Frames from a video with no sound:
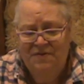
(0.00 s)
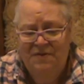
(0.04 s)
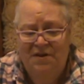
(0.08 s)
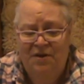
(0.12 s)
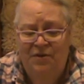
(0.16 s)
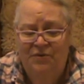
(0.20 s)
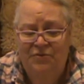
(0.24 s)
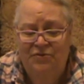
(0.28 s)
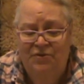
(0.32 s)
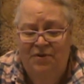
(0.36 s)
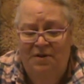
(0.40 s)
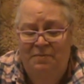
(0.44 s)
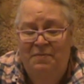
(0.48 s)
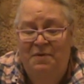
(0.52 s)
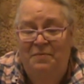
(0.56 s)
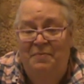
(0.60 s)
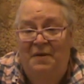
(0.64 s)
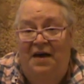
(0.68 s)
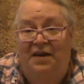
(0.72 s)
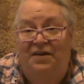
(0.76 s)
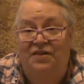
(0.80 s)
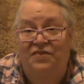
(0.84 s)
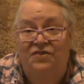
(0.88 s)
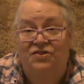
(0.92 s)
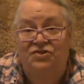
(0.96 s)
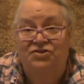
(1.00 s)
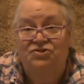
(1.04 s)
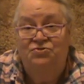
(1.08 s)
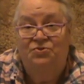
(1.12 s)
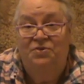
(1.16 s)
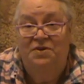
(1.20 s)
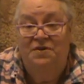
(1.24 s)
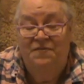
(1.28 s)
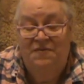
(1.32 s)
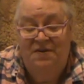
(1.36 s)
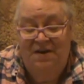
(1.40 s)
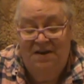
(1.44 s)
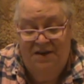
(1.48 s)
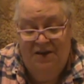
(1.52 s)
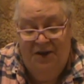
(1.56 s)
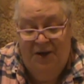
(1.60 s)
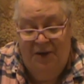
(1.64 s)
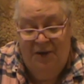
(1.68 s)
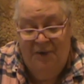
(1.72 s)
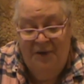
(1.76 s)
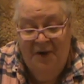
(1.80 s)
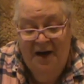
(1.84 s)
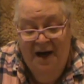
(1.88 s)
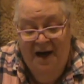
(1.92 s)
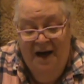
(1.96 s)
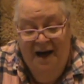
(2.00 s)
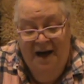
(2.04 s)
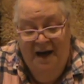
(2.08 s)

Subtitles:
video is going to be about, it's a short video.